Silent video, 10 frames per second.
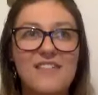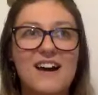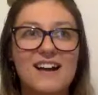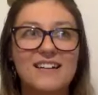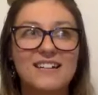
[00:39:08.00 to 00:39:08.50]

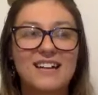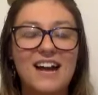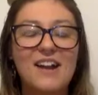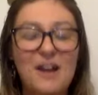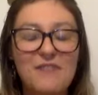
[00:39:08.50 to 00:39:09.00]
that.
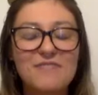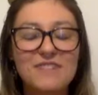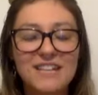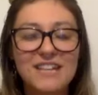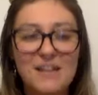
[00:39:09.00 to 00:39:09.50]
I
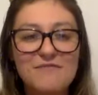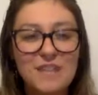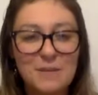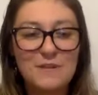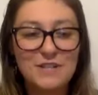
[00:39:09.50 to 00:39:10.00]

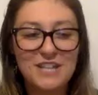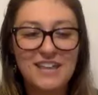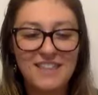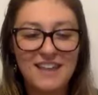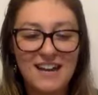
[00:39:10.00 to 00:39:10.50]
really
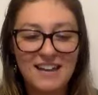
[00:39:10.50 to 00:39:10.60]
appreciate that.